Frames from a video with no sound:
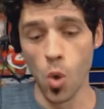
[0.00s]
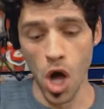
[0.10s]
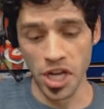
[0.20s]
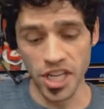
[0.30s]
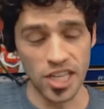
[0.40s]

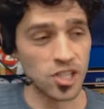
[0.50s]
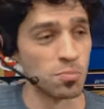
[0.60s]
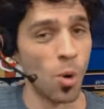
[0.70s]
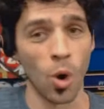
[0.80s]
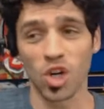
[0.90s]
one is
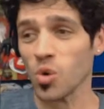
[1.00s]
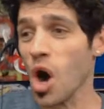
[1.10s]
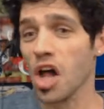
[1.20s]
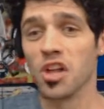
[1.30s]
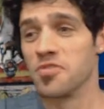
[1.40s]
more
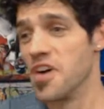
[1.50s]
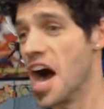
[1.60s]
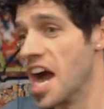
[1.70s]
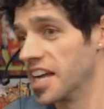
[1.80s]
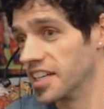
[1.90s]

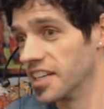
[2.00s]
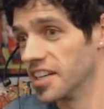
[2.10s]
qualified.